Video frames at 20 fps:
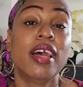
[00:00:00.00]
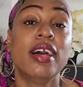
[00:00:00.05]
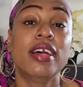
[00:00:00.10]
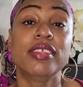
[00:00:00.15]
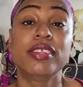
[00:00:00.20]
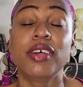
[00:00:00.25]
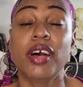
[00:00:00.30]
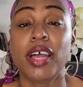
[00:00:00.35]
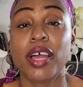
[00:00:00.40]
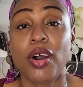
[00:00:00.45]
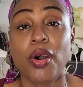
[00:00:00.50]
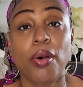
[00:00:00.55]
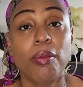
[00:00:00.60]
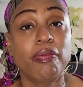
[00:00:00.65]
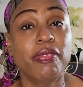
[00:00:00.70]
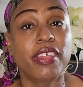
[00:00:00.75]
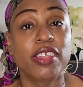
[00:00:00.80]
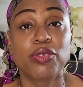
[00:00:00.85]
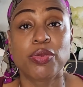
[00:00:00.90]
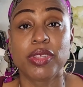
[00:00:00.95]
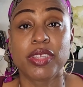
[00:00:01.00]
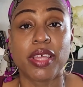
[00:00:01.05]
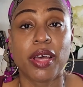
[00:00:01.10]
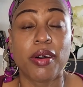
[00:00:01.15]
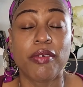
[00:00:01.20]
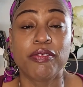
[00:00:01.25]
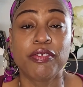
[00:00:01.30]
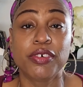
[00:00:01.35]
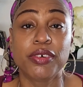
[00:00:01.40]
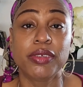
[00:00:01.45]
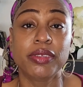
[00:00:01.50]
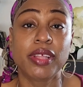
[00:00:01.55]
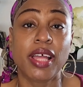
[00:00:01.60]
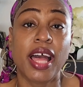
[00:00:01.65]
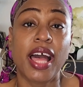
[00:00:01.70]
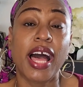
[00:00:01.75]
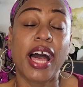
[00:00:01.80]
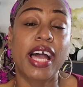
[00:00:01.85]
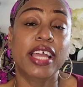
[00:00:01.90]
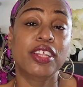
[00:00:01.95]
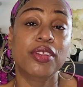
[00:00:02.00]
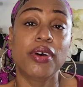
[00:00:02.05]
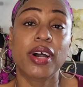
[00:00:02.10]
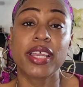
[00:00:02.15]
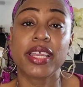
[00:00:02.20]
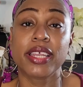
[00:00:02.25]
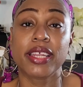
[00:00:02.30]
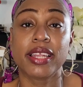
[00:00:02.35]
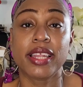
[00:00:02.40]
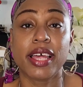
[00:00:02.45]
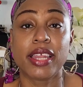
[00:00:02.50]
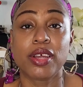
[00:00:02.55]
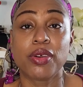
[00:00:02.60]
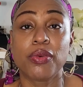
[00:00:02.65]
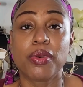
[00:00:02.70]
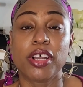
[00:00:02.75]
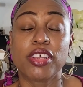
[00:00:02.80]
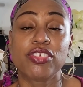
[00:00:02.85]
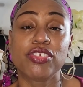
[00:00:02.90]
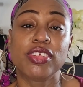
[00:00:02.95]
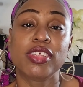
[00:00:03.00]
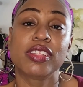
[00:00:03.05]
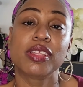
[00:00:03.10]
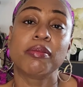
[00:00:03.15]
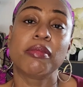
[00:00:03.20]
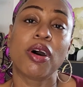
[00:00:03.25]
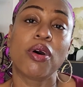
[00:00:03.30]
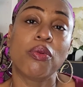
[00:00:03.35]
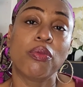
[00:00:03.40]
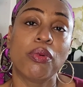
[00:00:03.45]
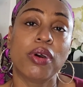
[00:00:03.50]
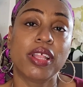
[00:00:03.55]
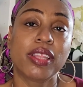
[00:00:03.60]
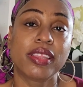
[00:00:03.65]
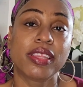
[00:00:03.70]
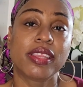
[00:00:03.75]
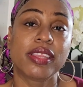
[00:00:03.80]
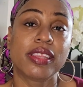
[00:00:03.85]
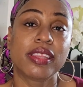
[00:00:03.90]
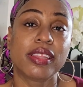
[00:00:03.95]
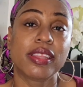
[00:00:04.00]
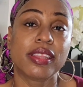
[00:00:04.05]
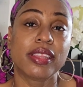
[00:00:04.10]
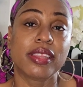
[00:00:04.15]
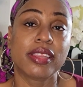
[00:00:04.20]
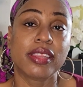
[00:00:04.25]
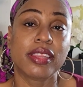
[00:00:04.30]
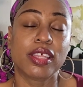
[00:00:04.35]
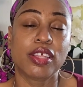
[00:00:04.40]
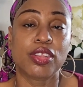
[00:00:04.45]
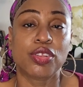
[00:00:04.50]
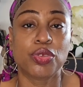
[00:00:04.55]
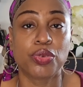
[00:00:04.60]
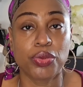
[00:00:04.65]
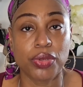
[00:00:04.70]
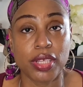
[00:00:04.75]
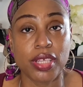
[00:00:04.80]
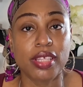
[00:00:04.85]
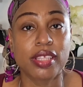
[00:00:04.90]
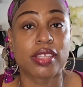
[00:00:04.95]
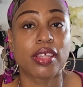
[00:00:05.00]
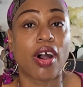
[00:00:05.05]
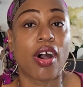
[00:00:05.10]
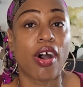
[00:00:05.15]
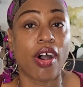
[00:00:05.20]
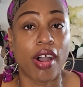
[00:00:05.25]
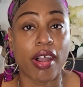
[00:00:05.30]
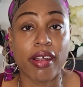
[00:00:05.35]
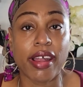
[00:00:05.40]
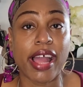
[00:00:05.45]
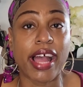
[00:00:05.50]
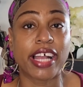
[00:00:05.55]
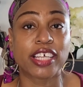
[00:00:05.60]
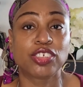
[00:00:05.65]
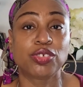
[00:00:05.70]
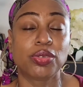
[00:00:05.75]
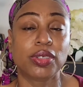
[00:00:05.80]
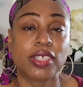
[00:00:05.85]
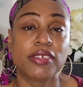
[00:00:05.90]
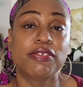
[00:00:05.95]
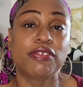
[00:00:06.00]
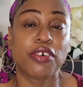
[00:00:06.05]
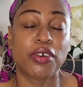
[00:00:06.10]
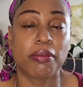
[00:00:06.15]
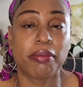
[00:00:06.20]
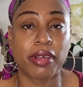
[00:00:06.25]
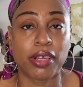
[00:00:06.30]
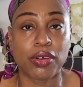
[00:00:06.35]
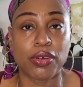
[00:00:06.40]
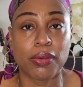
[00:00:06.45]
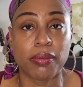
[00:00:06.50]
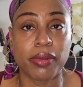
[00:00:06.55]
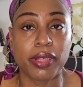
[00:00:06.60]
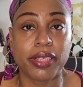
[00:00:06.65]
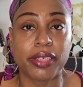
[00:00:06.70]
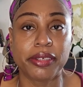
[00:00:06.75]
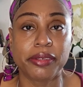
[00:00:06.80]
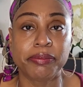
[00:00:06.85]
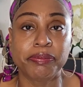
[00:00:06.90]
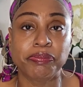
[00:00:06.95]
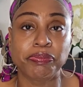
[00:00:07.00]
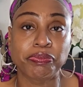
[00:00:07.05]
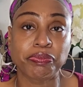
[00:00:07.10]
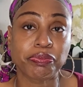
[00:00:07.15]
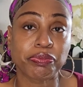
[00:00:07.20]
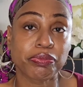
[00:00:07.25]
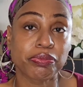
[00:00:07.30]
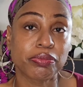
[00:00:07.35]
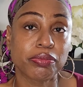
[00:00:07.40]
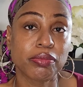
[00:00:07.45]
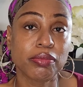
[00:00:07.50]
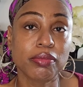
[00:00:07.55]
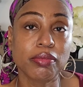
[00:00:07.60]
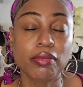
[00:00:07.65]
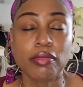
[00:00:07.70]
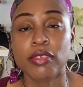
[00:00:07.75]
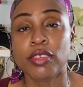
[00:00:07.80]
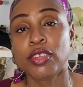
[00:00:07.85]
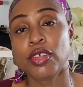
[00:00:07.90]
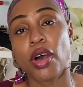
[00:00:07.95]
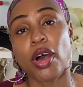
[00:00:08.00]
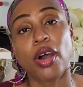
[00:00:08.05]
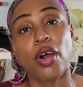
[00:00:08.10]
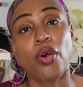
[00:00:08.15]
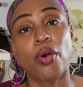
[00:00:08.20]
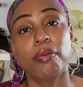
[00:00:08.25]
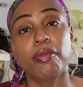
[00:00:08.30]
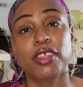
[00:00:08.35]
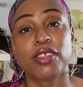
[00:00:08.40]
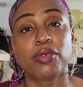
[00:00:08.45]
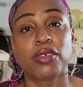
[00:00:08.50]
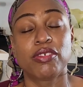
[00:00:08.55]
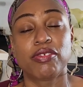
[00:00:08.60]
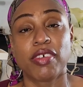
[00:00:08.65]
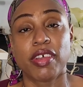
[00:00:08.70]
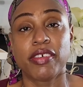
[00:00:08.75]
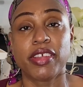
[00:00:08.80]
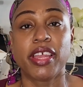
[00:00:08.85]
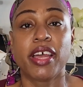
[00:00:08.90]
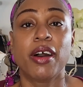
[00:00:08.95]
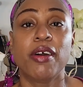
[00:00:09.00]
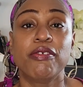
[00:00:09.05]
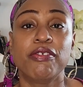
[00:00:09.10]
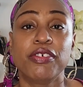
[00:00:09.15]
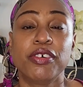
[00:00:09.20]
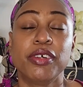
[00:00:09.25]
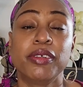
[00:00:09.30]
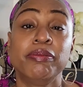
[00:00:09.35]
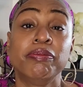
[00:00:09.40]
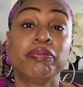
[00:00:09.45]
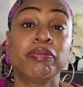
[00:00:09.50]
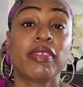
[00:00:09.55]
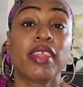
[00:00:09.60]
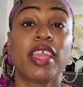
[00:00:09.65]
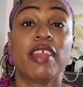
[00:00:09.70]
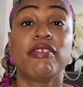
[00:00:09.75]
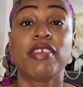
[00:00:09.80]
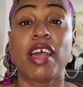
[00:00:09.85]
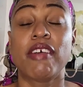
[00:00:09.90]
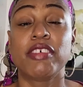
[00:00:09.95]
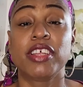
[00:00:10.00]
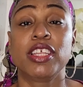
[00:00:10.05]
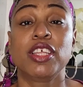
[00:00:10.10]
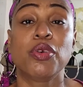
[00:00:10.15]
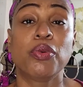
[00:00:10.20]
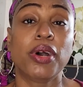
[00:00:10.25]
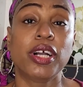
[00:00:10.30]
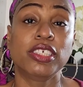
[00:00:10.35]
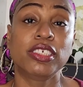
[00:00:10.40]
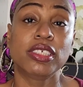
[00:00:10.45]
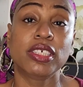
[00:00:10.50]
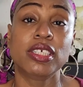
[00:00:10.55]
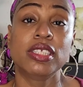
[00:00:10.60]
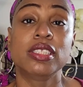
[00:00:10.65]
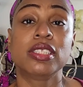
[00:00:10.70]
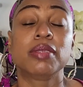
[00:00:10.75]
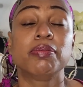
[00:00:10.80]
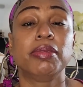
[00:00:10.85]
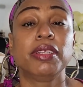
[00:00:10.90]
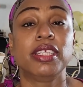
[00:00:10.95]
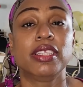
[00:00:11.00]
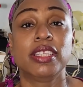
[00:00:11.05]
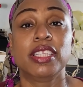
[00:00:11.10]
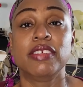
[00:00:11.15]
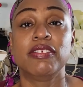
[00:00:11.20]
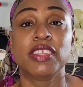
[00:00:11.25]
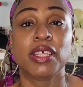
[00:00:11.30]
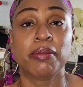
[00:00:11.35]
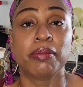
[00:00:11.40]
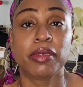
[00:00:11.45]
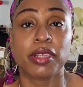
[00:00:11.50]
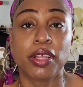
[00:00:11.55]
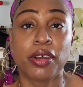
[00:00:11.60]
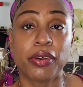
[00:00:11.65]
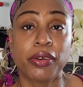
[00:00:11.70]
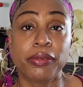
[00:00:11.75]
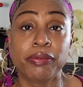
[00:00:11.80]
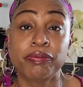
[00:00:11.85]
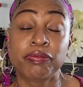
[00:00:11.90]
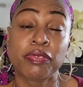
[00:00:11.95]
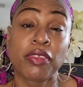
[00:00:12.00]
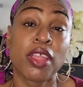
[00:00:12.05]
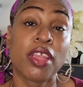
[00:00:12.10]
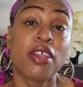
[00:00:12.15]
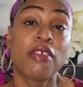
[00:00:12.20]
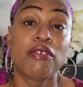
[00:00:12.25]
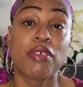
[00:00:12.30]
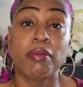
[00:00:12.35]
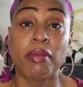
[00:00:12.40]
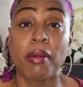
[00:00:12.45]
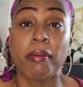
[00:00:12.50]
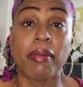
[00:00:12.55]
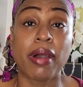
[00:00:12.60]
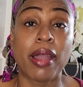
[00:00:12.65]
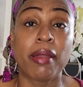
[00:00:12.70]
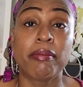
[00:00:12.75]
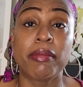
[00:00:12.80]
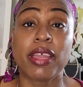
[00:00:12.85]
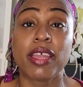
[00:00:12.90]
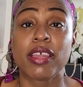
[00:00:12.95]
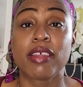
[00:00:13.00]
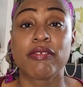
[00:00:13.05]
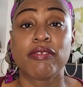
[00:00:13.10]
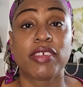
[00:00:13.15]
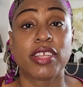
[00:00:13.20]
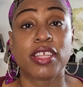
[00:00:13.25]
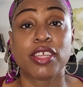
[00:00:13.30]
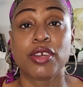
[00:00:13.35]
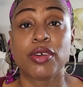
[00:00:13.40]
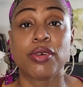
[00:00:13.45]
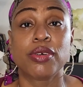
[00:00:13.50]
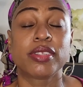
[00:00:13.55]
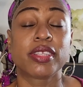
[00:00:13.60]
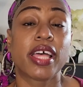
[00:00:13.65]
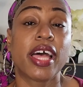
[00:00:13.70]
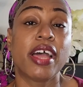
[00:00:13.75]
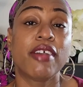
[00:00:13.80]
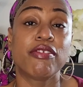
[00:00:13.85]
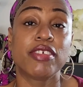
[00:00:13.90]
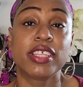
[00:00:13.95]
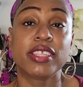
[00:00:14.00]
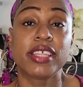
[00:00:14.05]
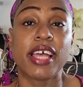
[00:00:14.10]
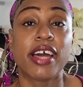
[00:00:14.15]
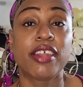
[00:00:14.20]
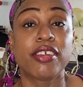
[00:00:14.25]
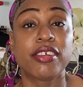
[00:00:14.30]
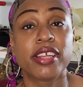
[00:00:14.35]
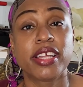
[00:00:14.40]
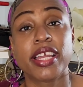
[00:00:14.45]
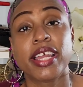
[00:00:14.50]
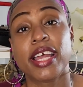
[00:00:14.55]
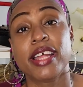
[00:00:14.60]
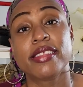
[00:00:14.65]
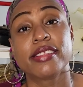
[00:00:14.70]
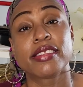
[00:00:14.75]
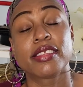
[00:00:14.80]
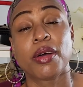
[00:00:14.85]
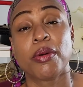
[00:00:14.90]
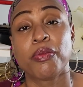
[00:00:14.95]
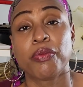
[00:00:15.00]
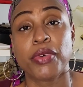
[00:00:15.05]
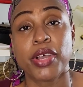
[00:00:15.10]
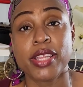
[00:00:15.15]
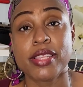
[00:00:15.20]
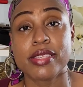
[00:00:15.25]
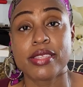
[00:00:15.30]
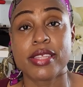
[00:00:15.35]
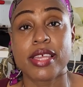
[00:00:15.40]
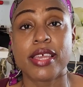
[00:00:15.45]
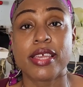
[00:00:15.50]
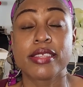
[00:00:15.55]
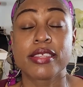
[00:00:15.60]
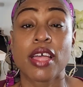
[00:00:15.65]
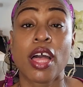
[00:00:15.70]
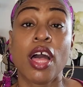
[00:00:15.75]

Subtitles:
So I hope this was helpful. I know I get a lot of questions about what the duties are actually for a medical biller. So I hope this was very helpful. If you have any questions, please leave them below. Remember, I make videos every Saturday and some Wednesdays.